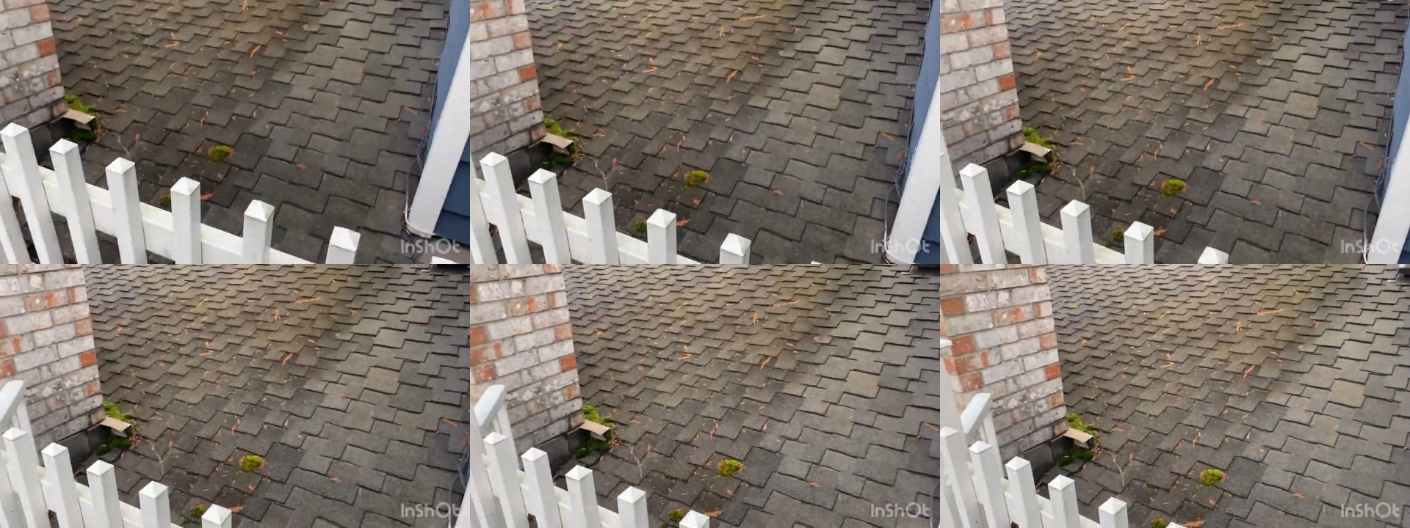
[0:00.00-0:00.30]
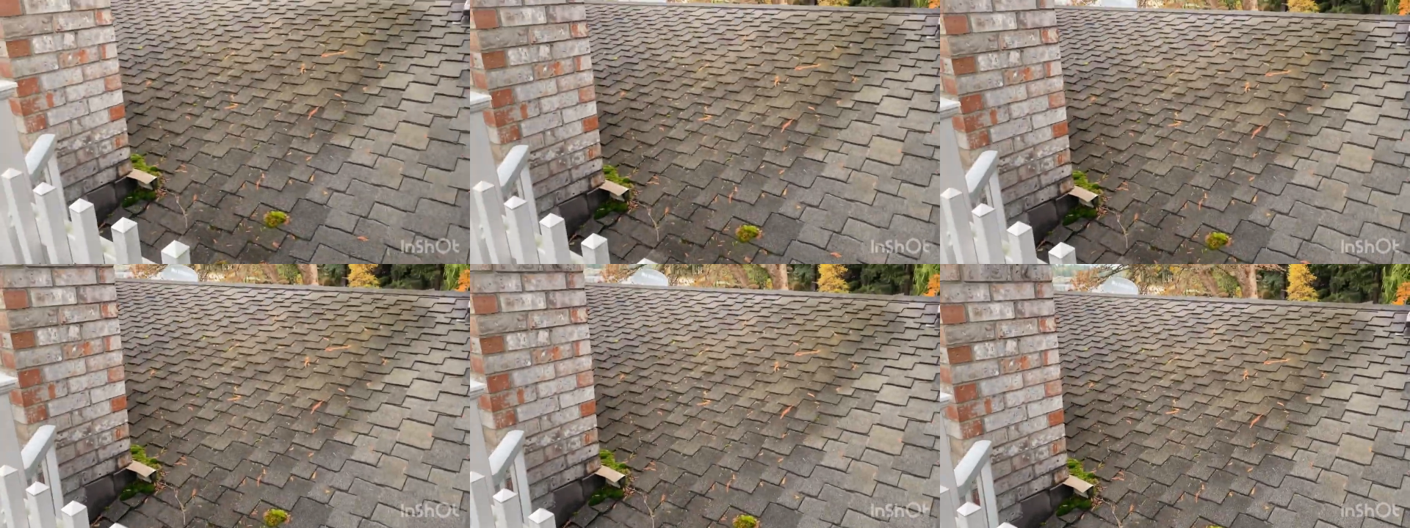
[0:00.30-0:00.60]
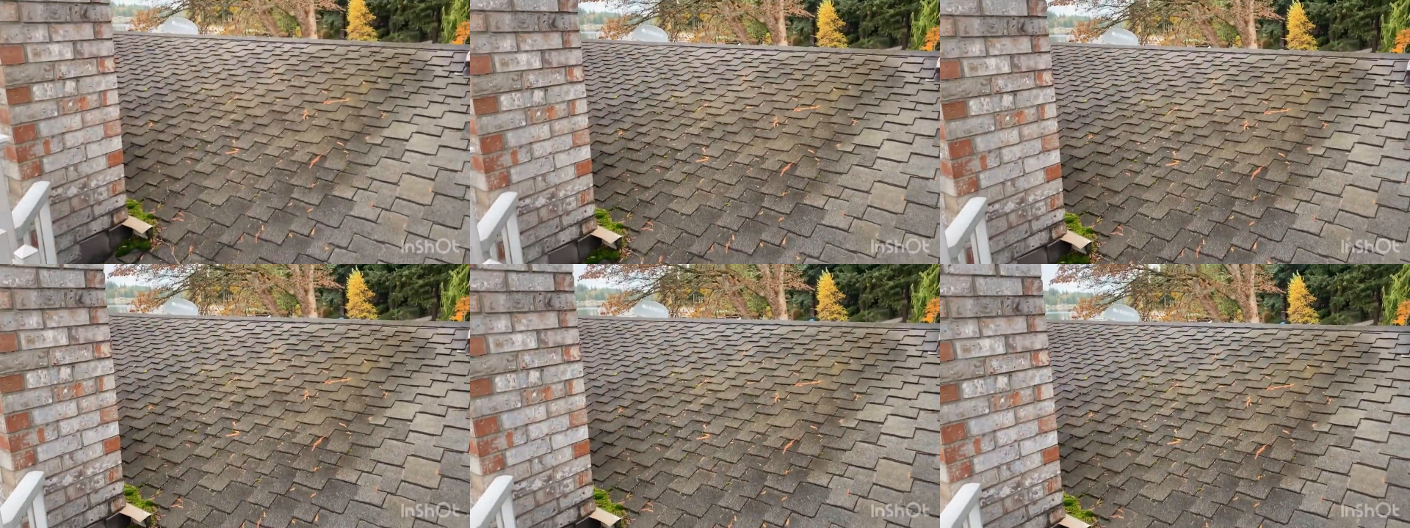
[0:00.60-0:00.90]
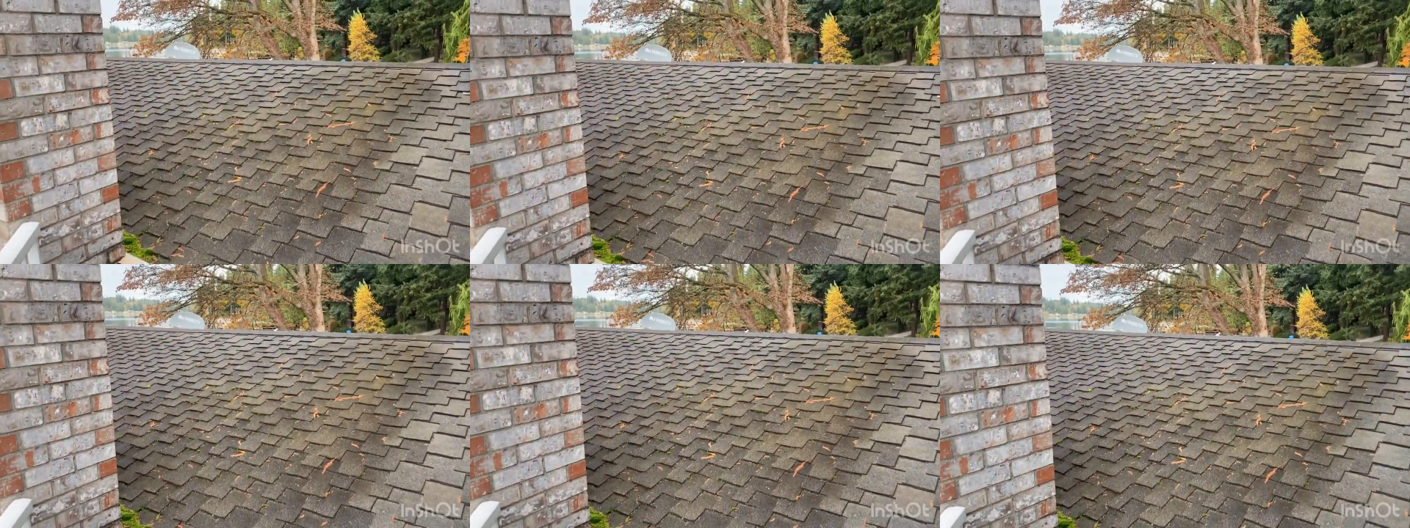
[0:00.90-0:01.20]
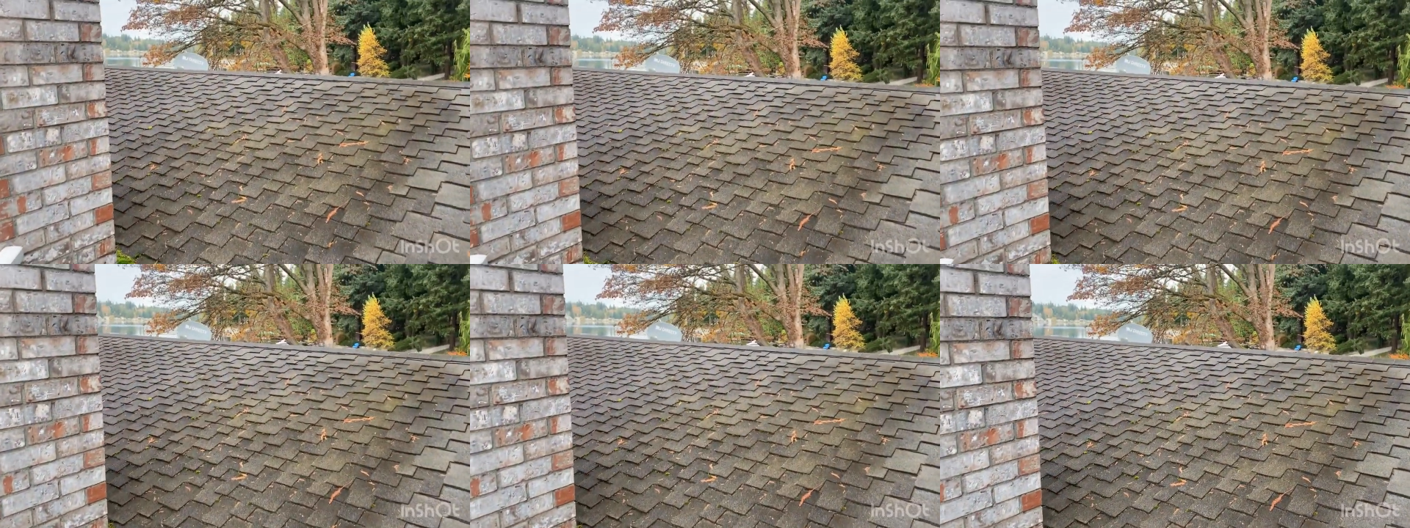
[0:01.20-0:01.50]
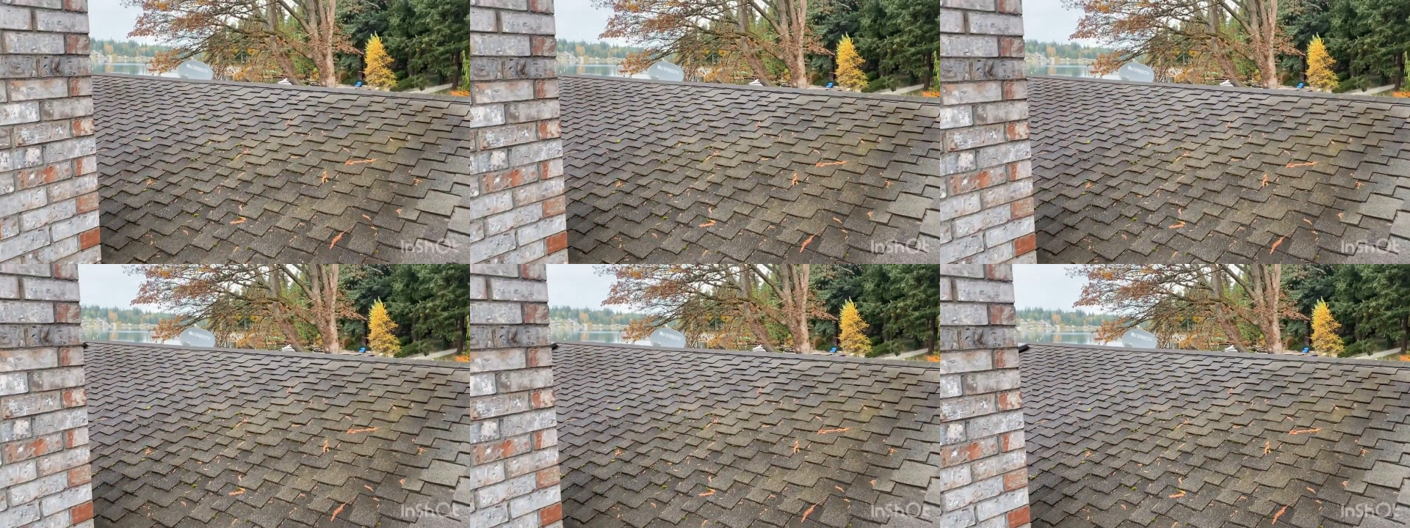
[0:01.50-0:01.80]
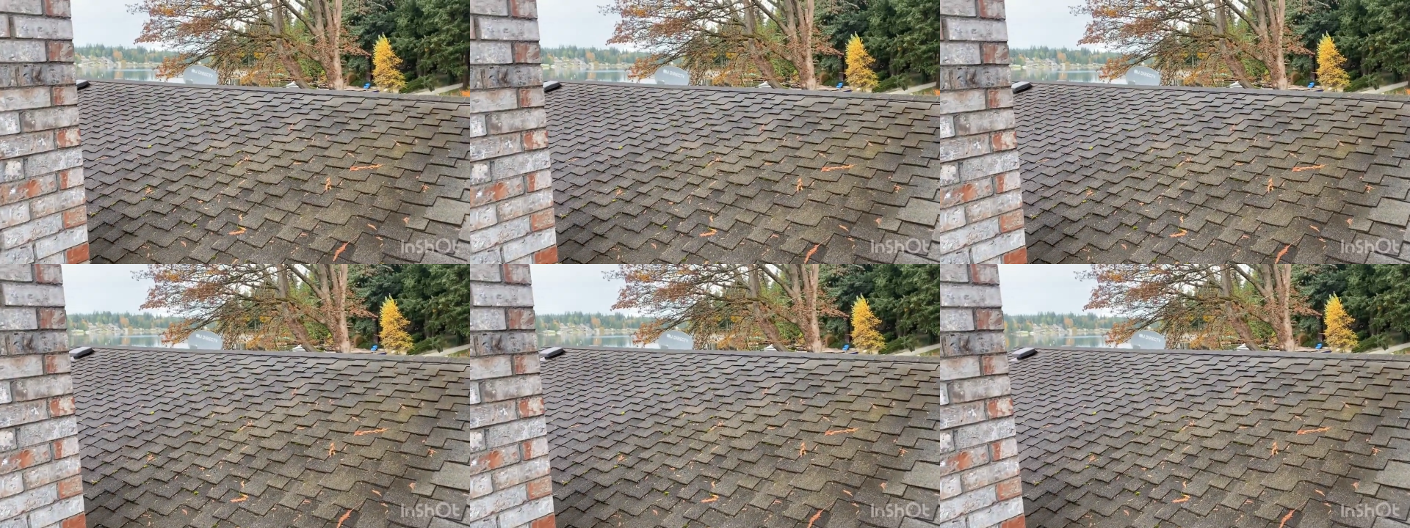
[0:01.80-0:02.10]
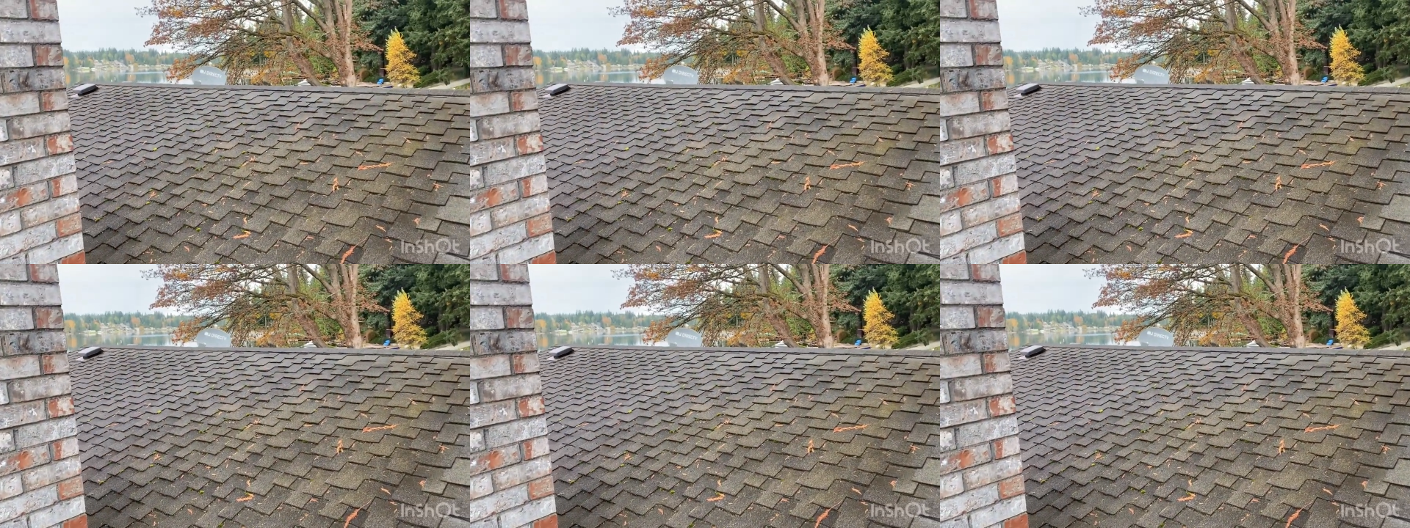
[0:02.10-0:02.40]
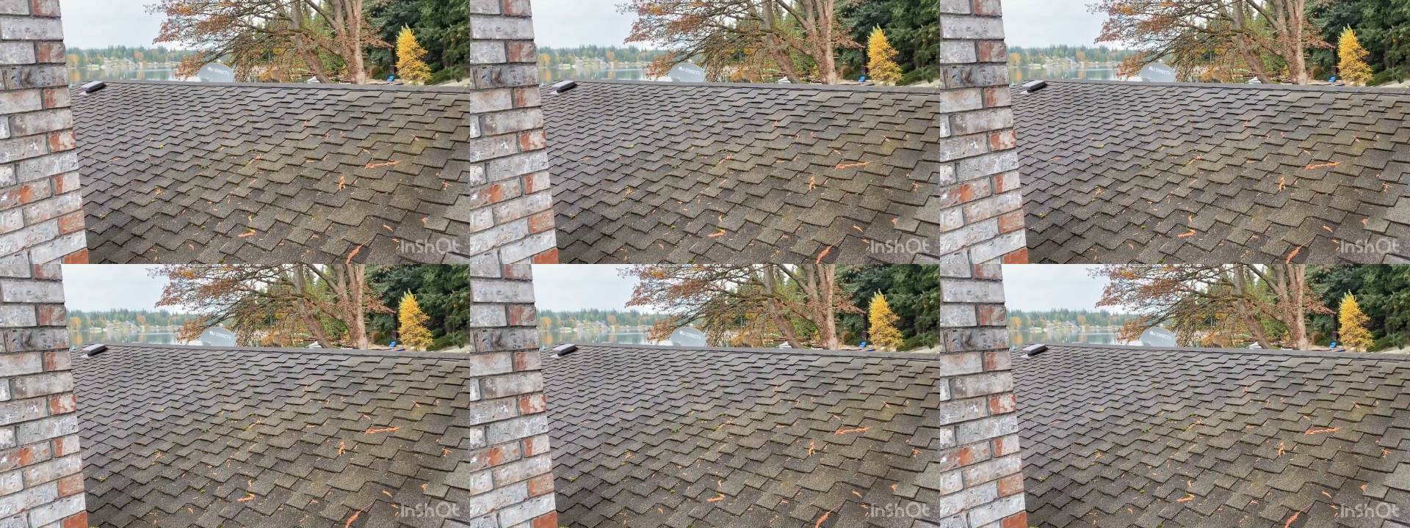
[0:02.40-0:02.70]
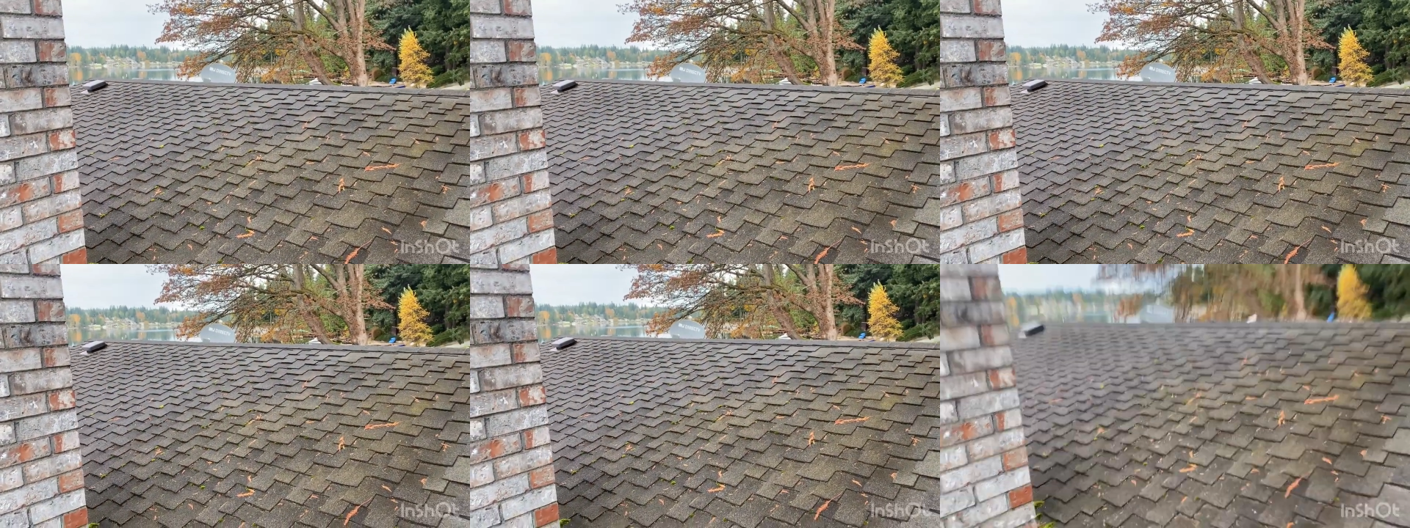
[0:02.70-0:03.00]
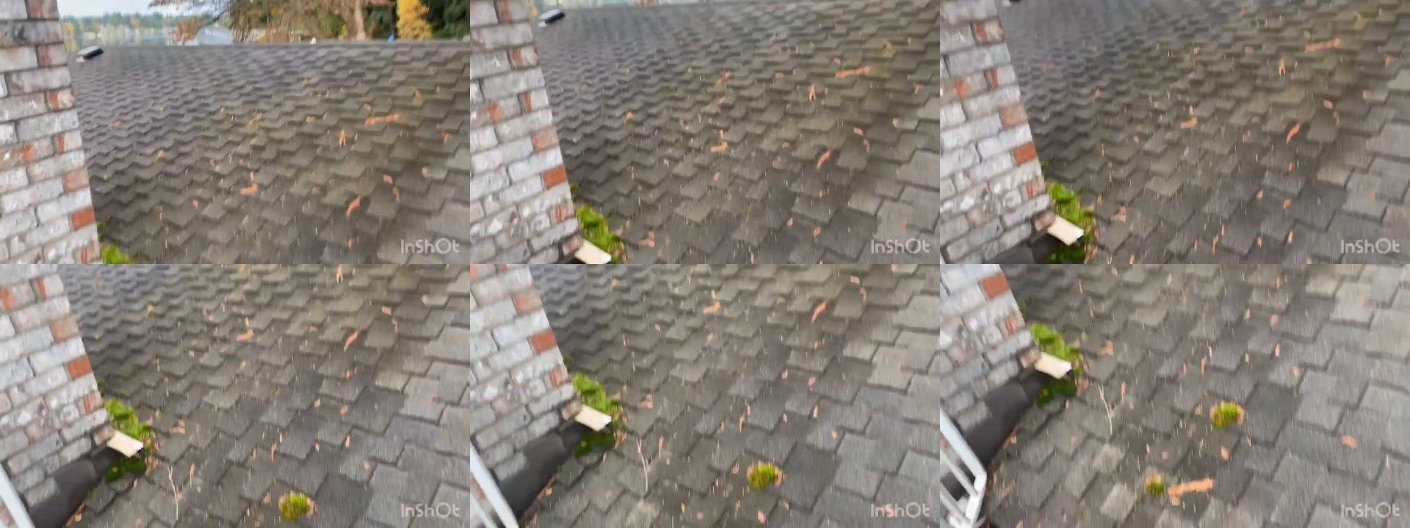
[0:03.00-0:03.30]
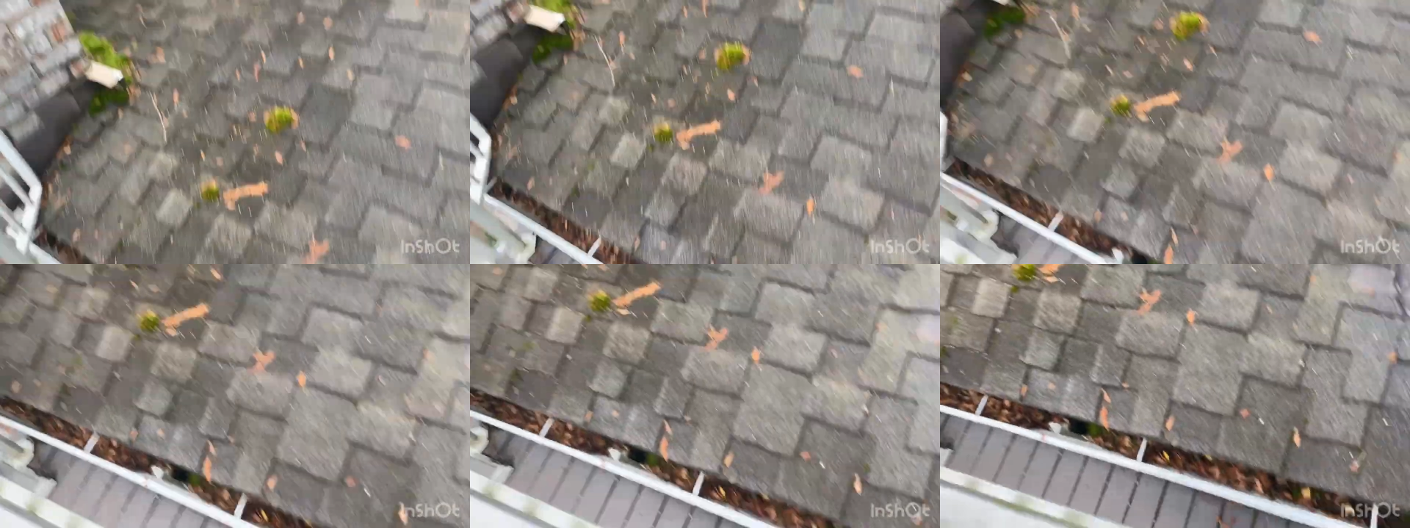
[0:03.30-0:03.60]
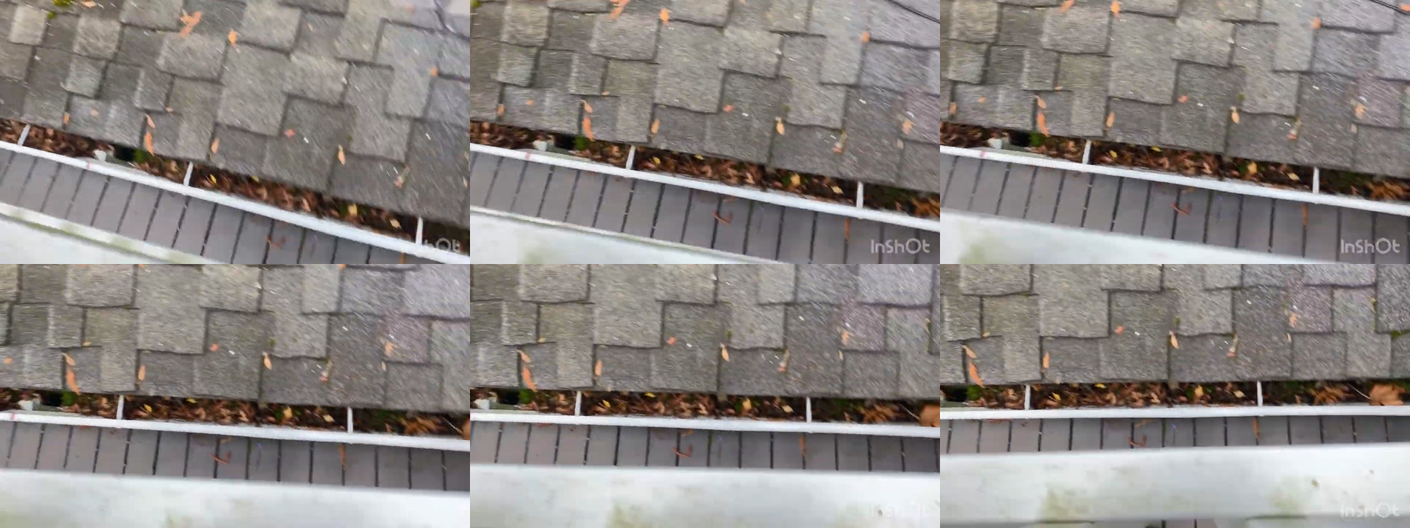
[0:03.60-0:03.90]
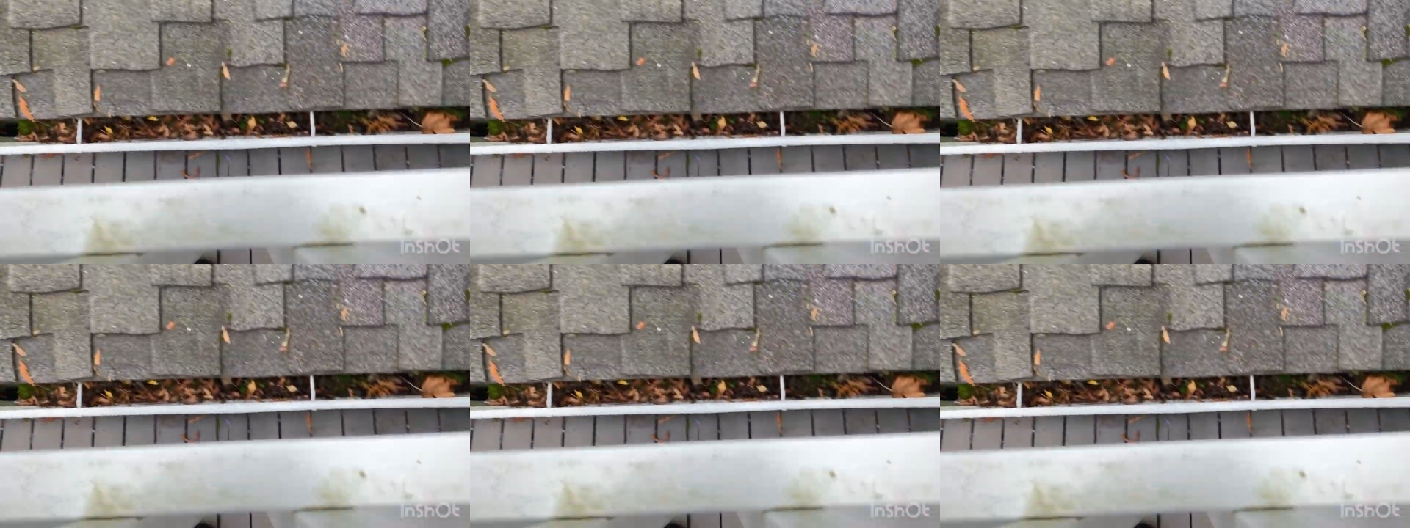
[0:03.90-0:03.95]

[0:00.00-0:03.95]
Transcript: Nobody's mouth can be seen.